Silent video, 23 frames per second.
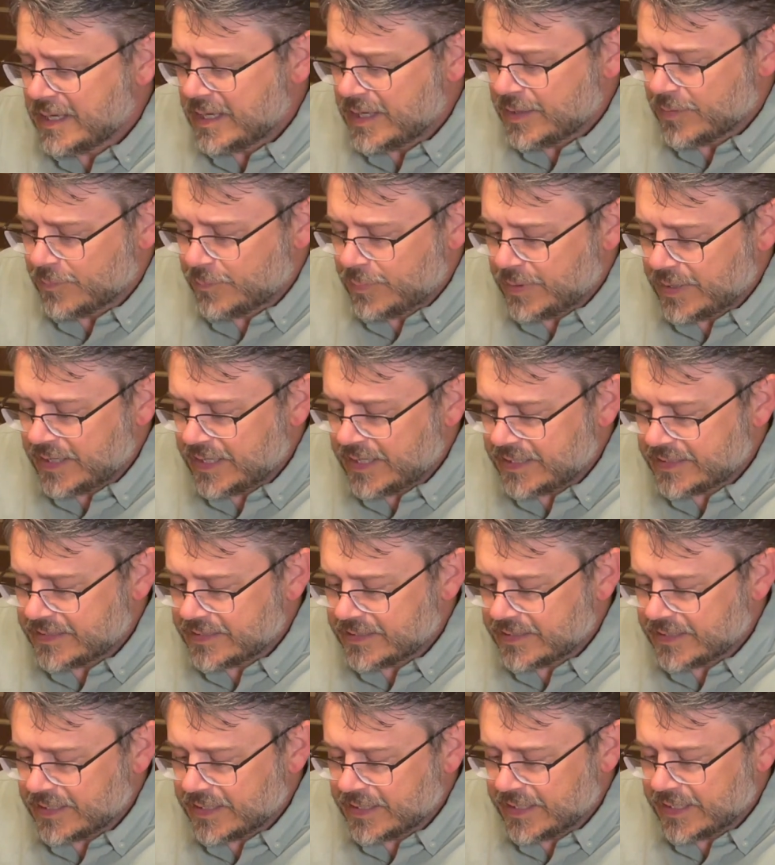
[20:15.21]
but
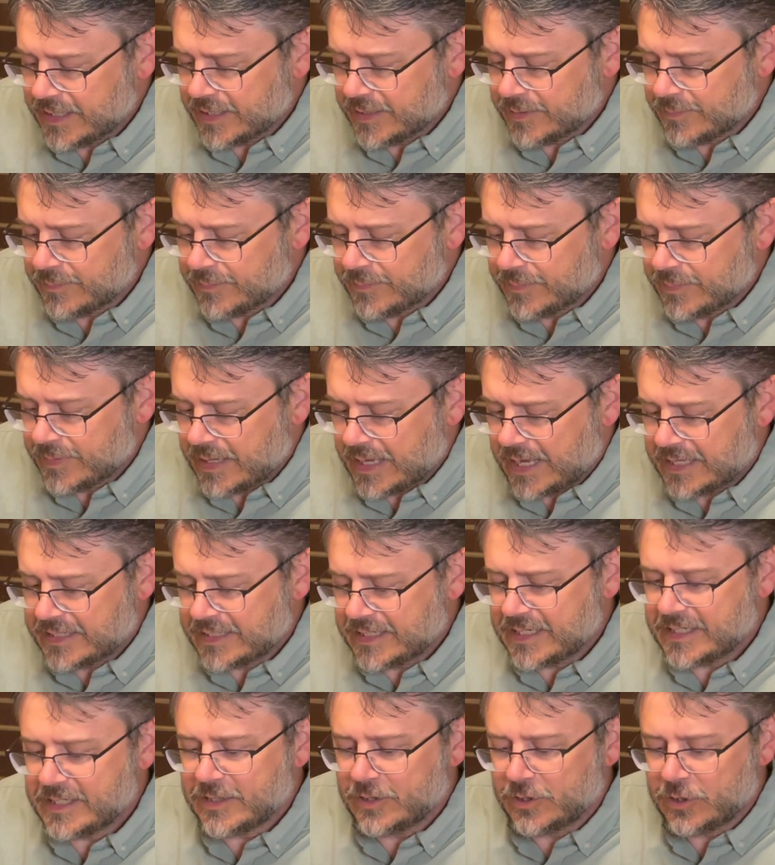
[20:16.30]
I
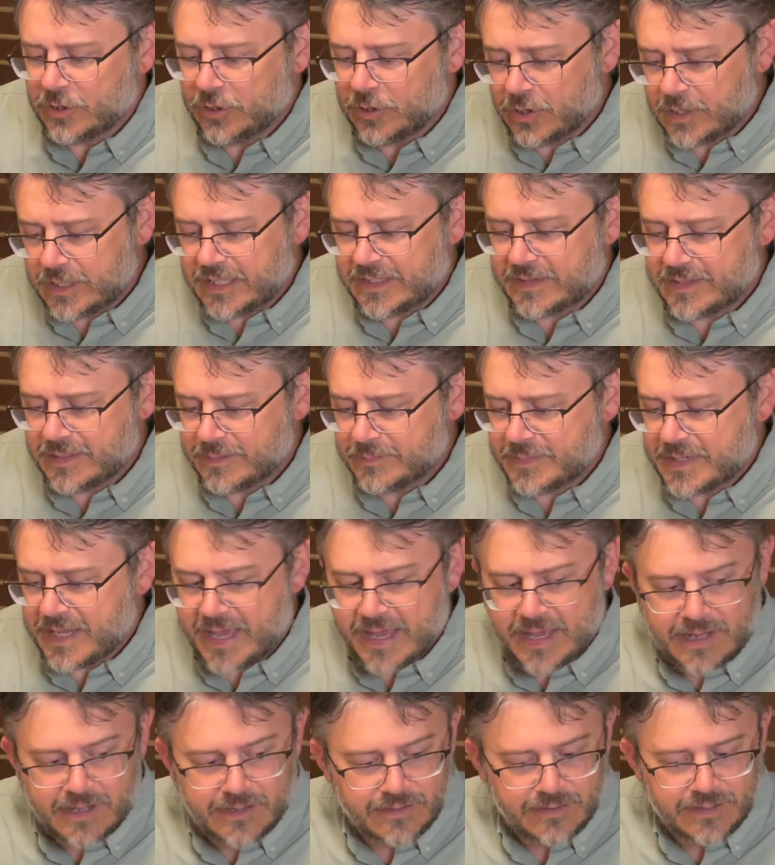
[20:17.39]
need to look at them
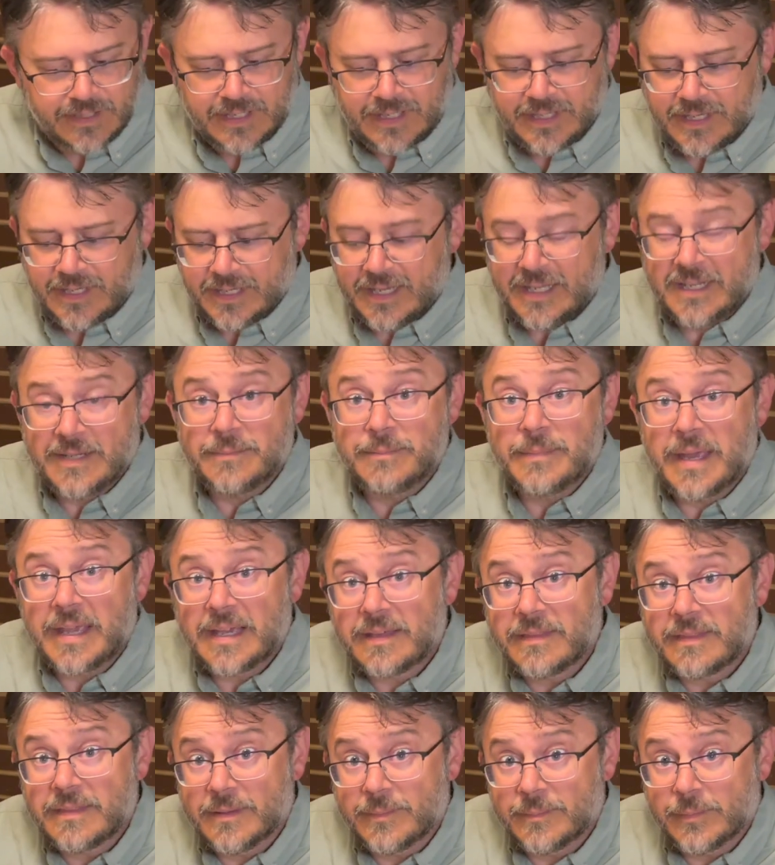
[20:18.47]
now and
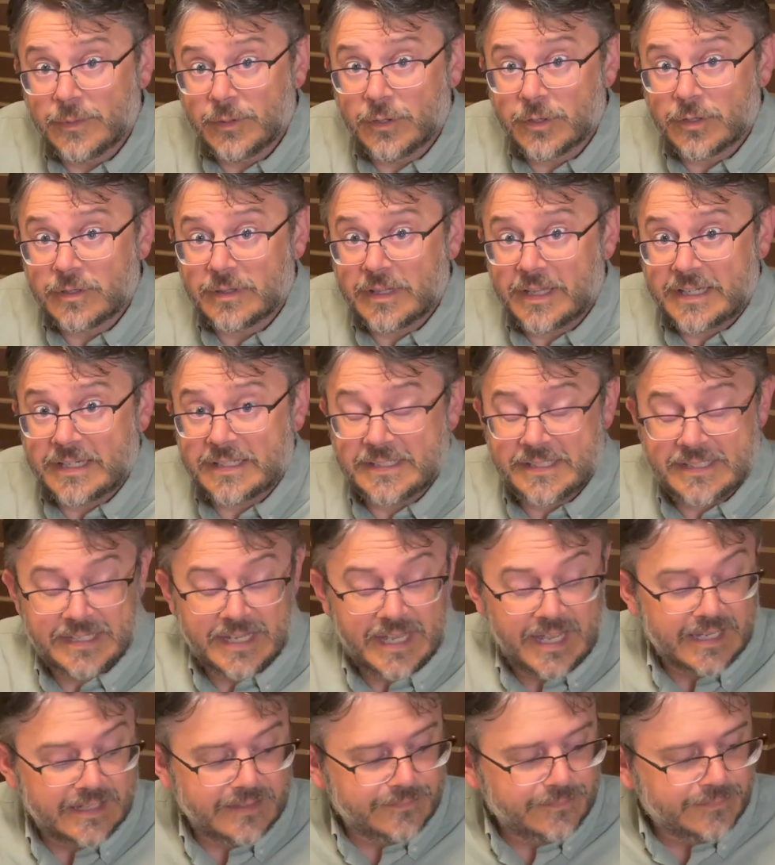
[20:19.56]
make them look like a
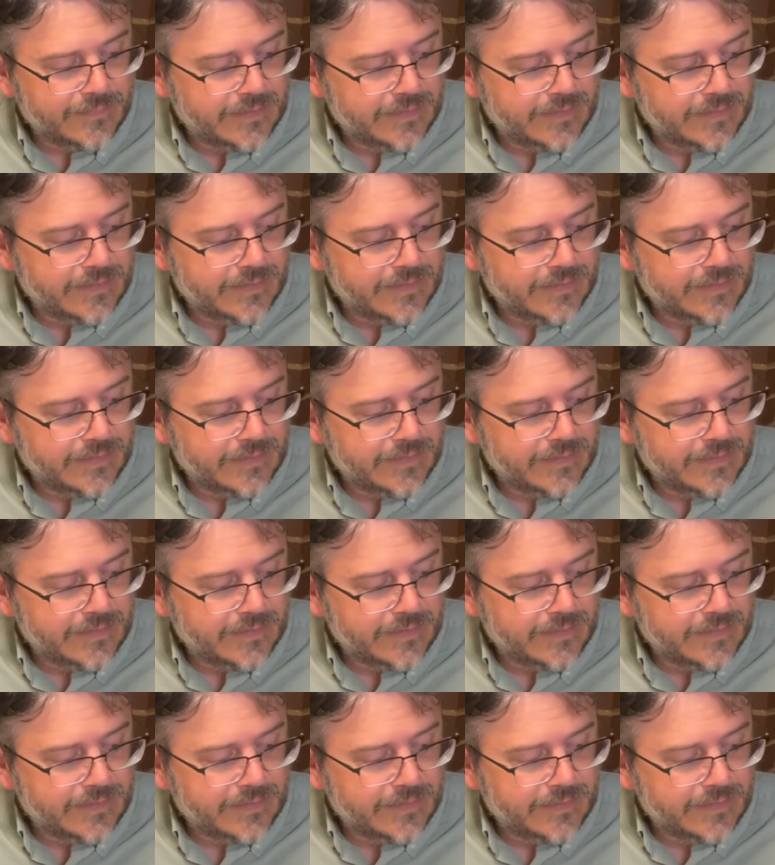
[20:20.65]
set.